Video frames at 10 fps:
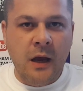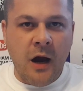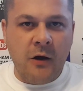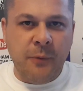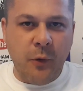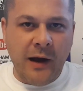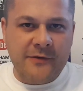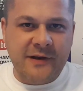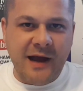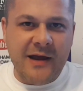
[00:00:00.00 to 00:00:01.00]
A report out
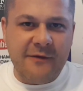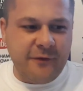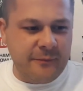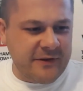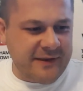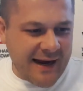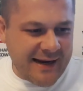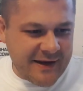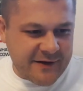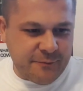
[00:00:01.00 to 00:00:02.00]
today from the
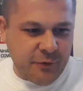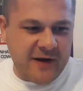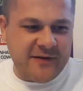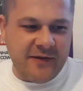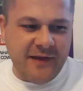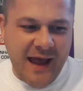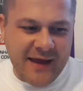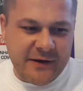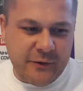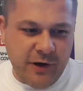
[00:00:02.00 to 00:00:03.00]
Daily Express, and the
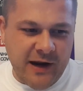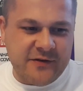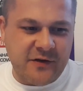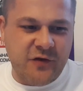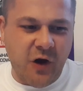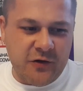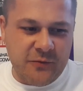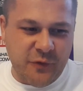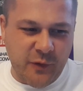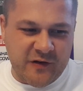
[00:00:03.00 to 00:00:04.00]
heading reads,
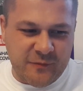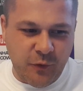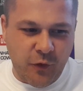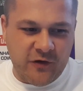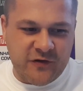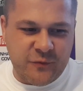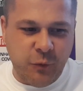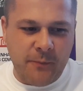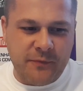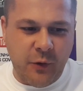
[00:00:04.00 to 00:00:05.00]
Tottenham to explore
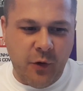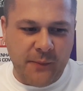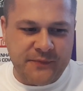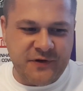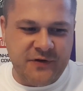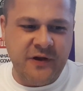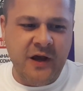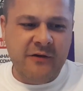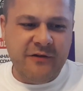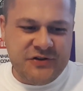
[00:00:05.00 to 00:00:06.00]
swap deal options
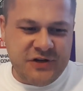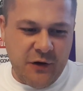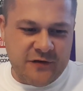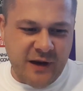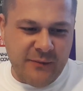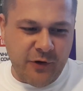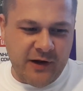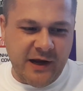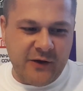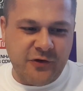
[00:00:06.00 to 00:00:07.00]
for Jose
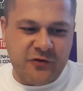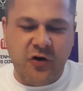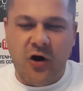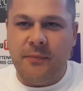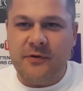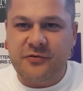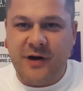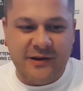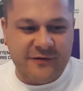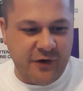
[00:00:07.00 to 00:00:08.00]
Mourinho's top
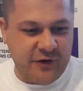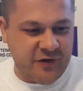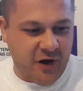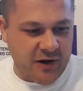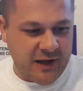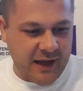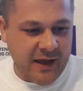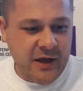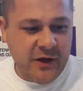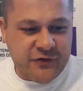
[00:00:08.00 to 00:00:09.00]
transfer target.
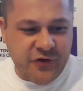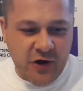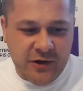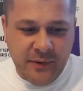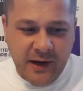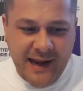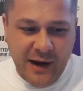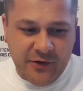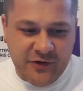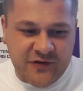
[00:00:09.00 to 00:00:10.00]
Tottenham are
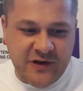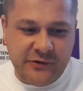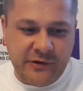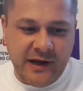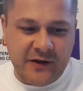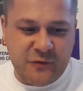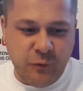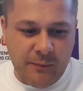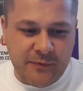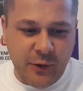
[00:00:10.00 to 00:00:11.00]
now considering a
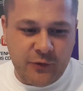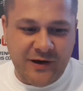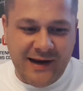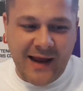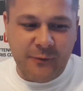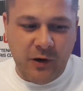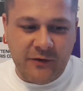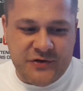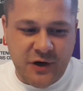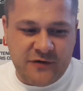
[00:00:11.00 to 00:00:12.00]
swap deal to land one
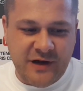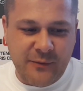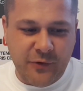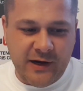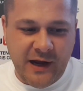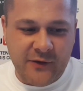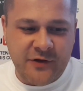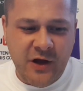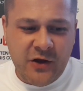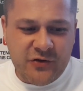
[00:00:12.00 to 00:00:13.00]
of Jose
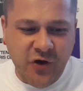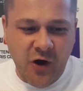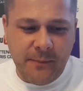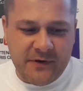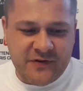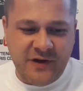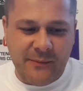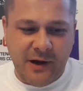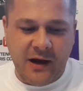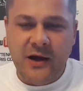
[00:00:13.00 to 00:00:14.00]
Mourinho's top
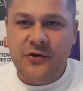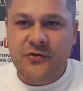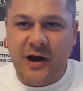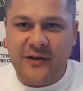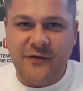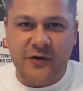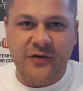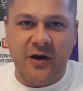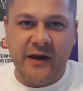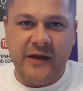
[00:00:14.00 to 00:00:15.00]
summer transfer
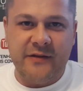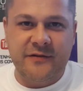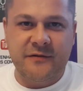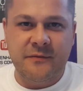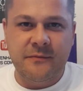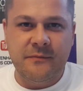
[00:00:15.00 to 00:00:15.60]
targets.